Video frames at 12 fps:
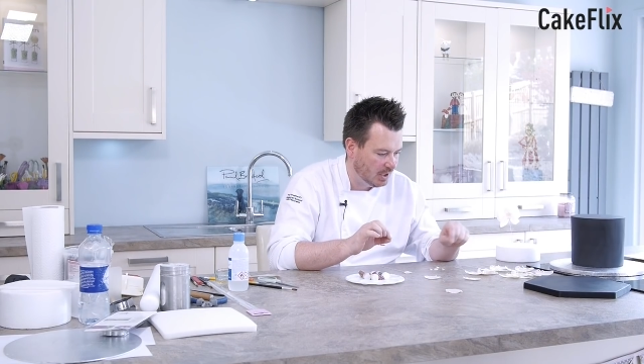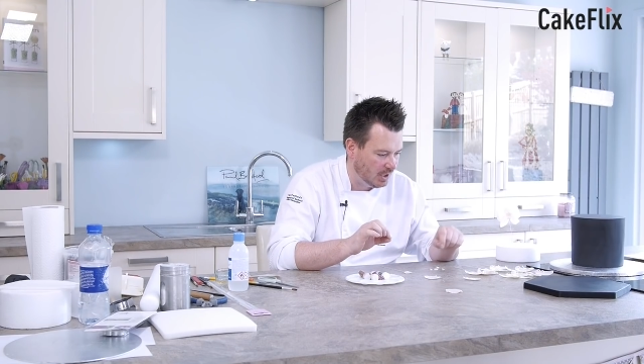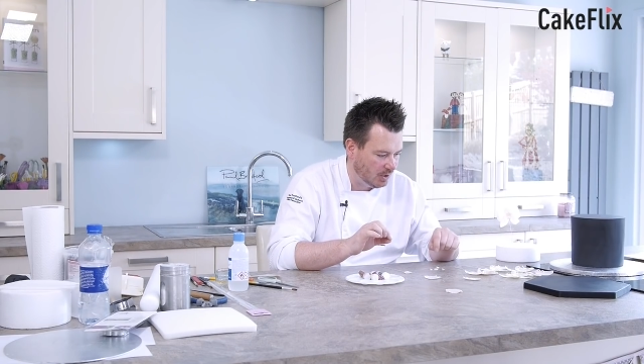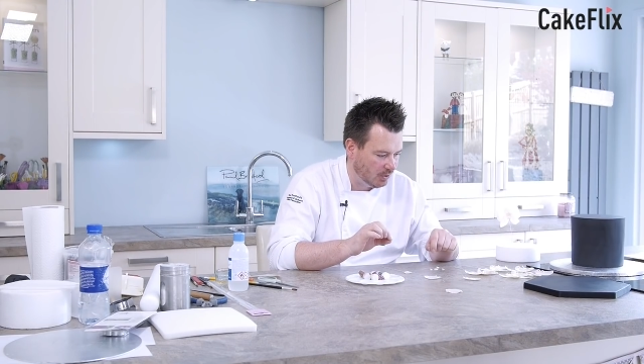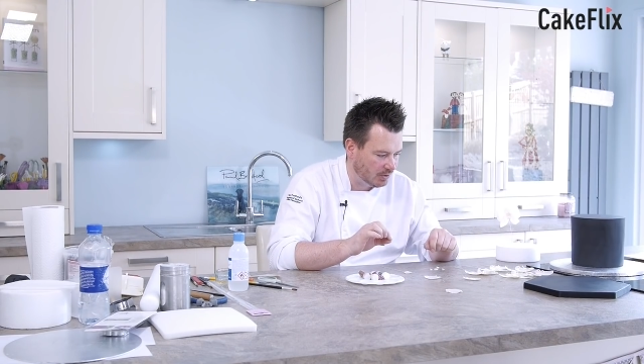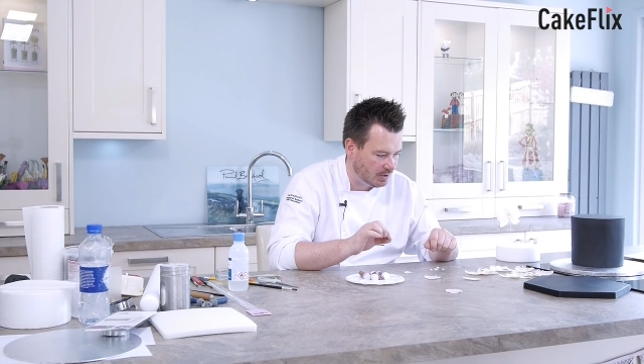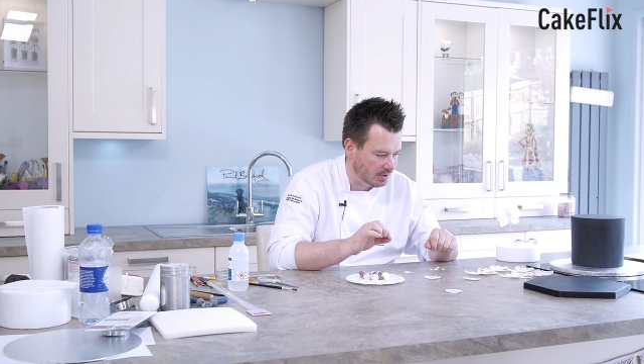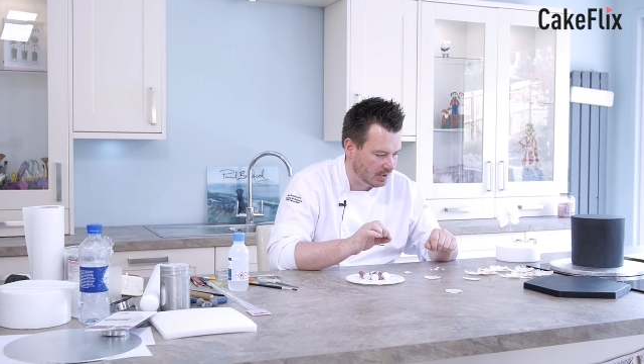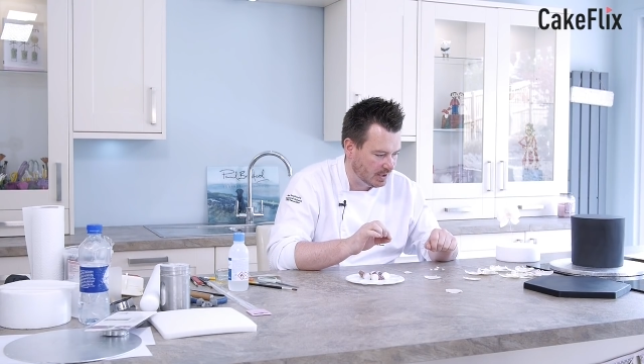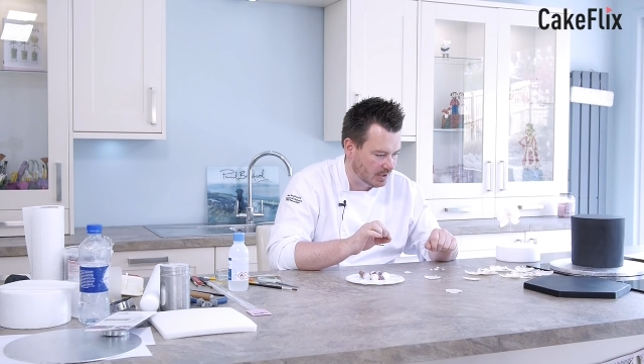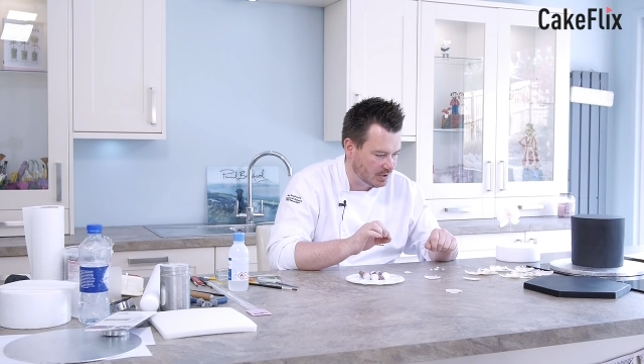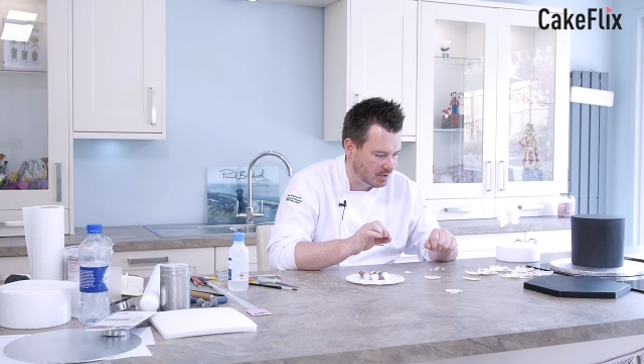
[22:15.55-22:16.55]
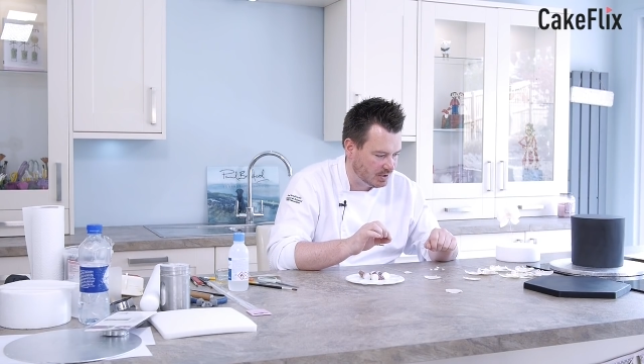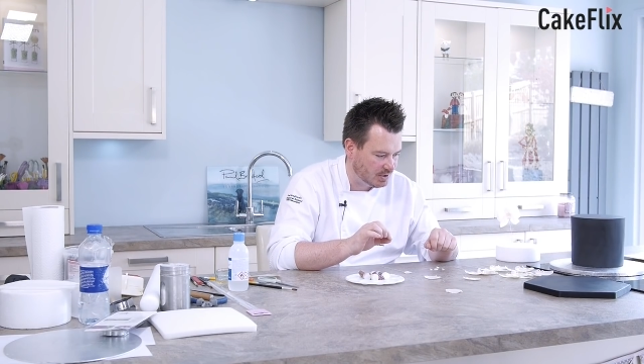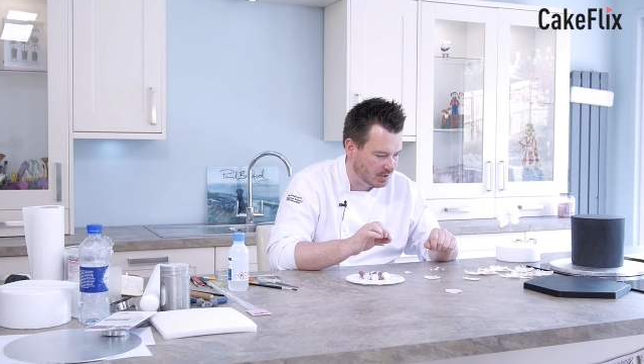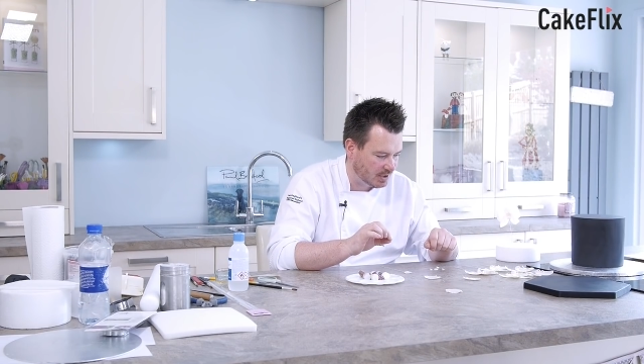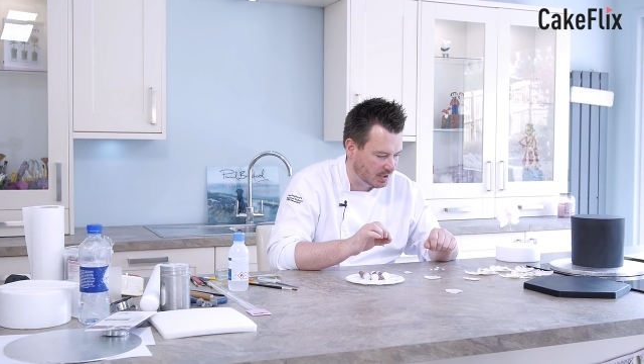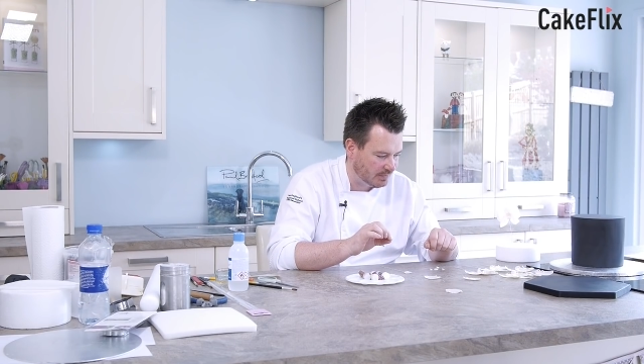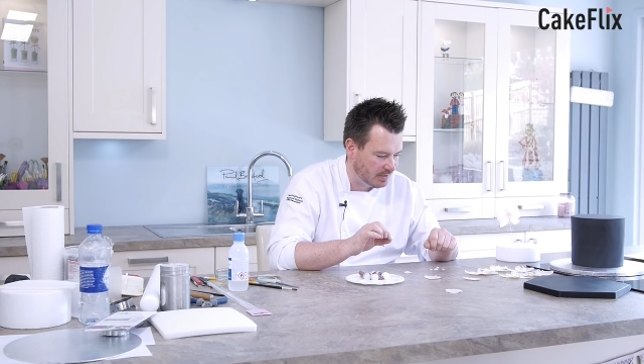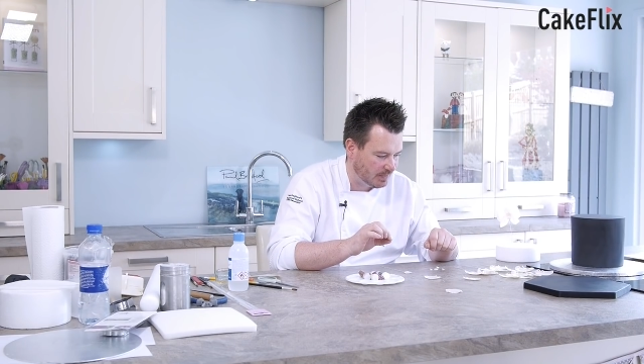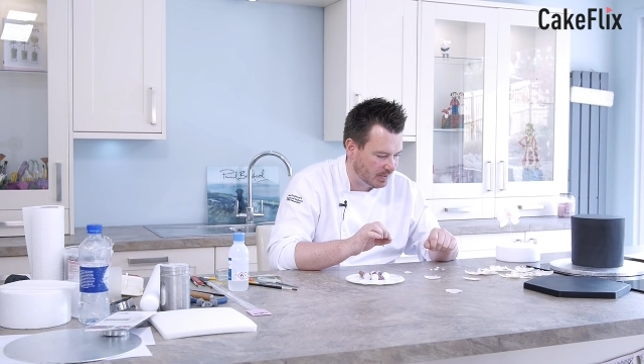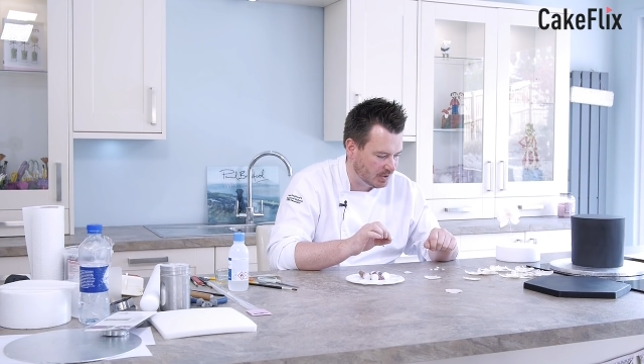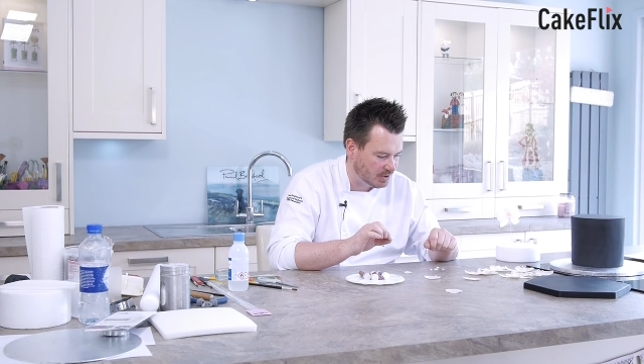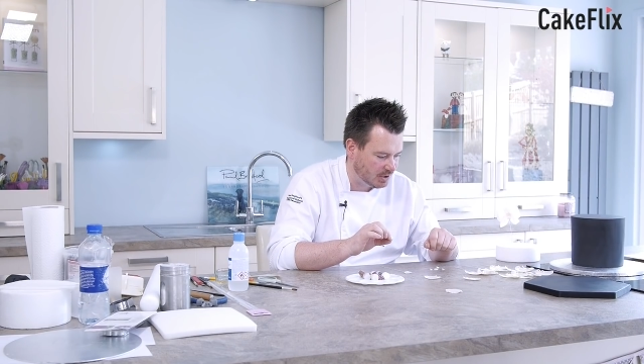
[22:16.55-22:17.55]
on it, just to sort of give it a
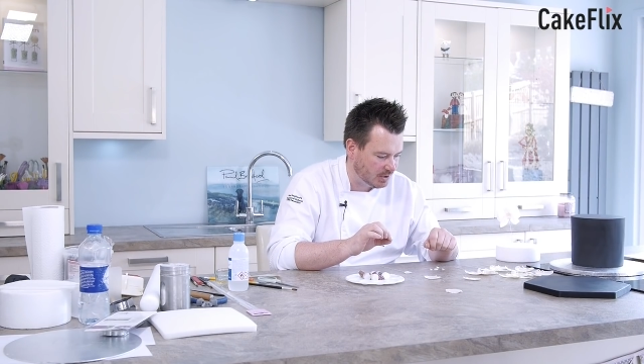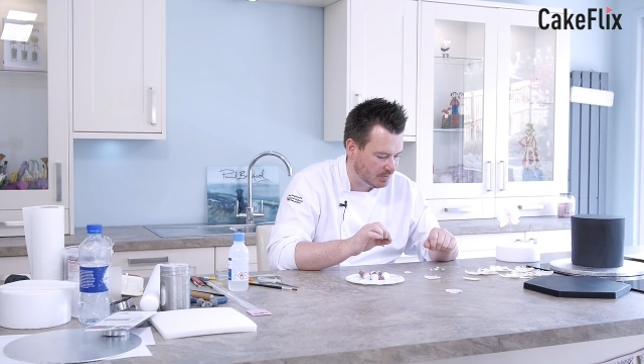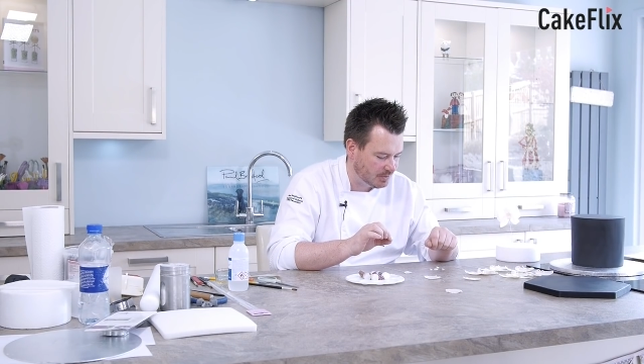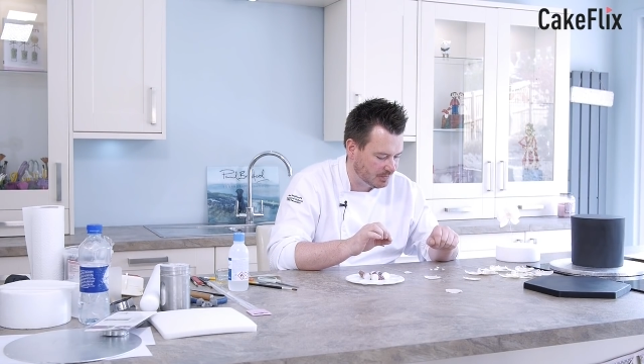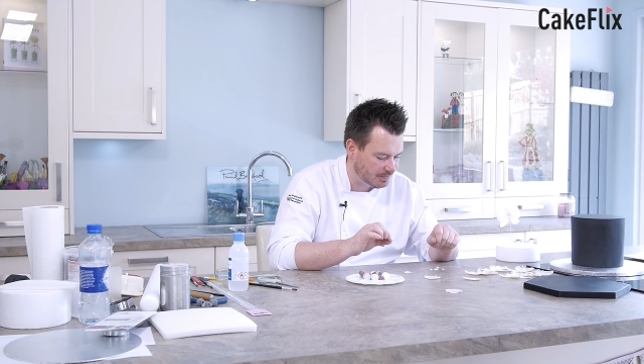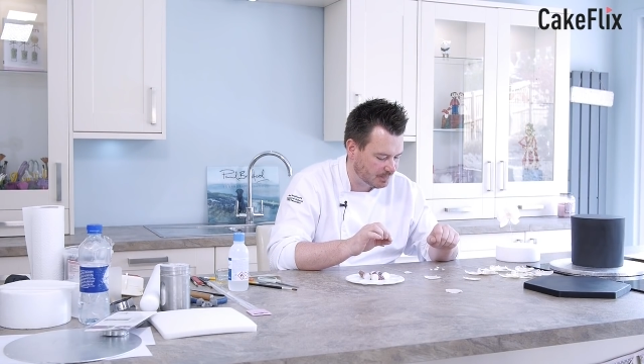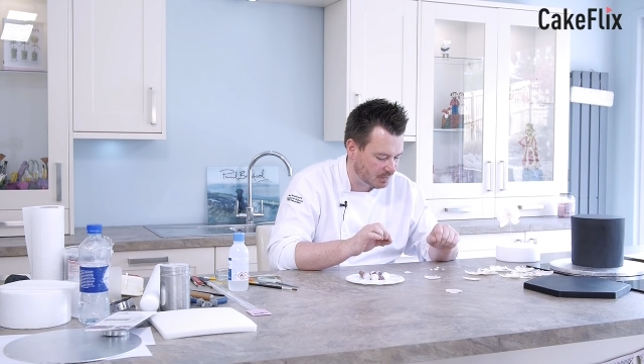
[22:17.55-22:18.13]
bit of shape.